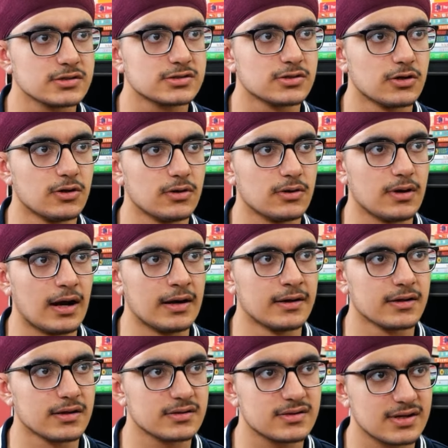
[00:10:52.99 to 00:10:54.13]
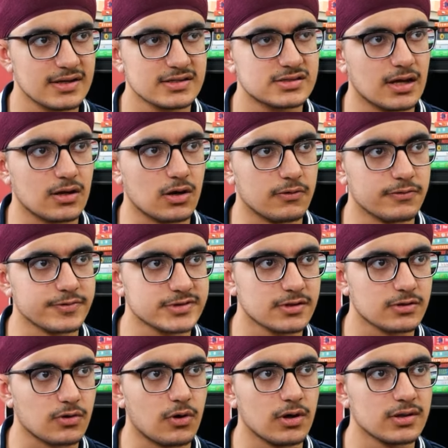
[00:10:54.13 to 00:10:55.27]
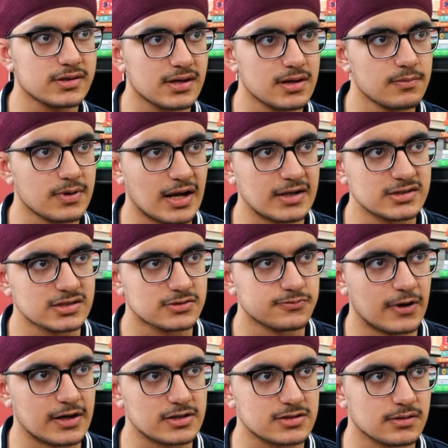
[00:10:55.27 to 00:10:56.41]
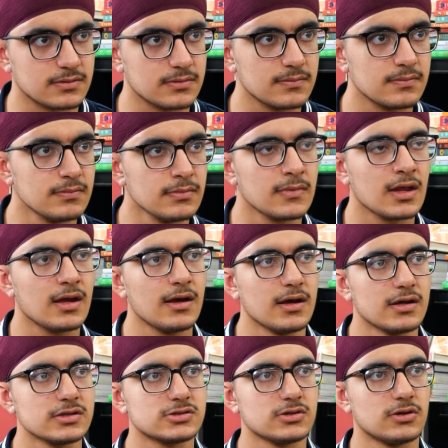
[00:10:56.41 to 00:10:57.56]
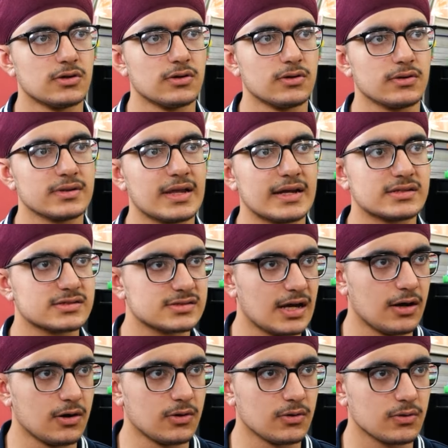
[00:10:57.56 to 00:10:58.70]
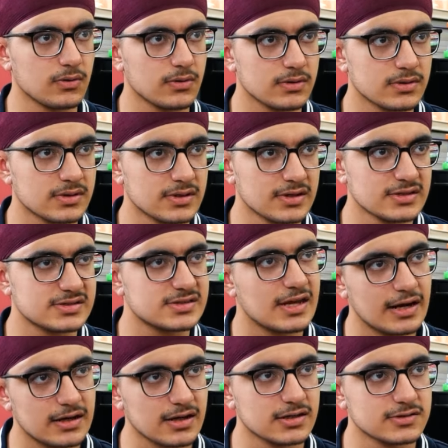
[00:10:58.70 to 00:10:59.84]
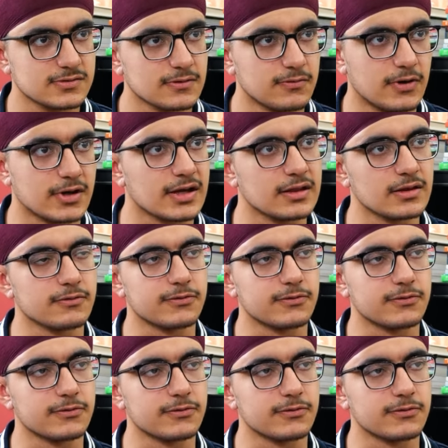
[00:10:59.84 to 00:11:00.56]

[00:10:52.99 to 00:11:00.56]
So under a 3-star officer, all three branches function. So that's how these theaters will work in the